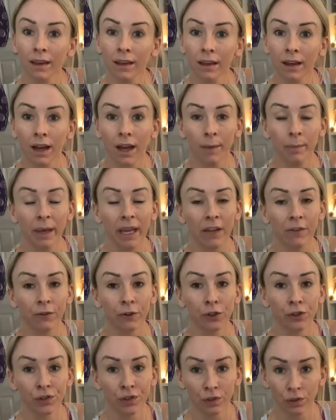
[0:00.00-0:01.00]
I pay
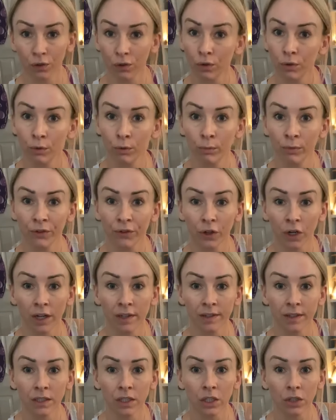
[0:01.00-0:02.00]
for Zoom for
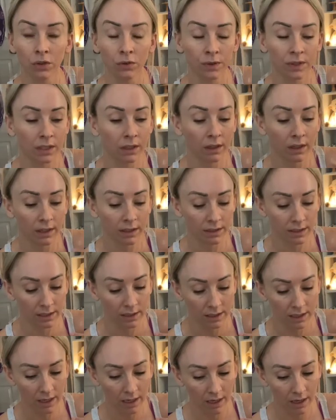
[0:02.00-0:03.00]
us to use it.
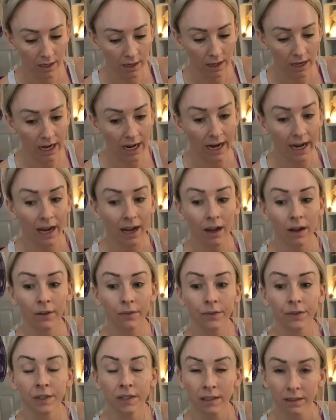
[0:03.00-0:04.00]
I
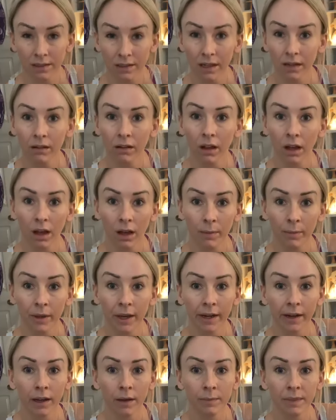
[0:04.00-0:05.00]
have Scentsy Club
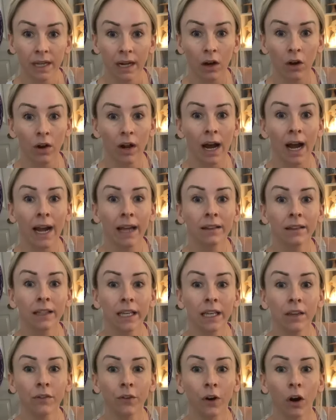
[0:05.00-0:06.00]
that comes out. I
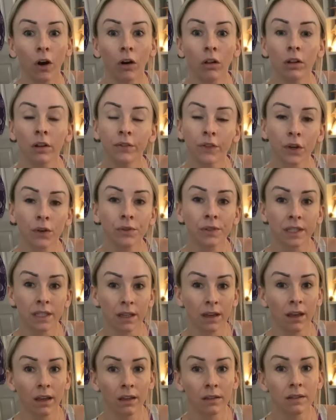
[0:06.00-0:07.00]
leave all of those
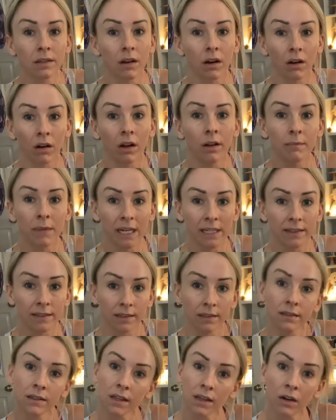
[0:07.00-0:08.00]
things on my
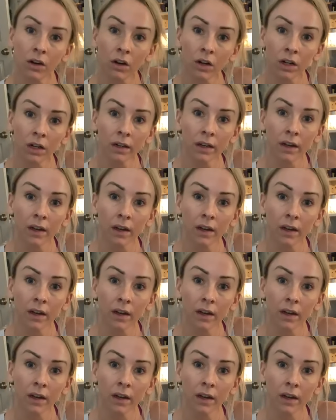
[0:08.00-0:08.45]
Scentsy card,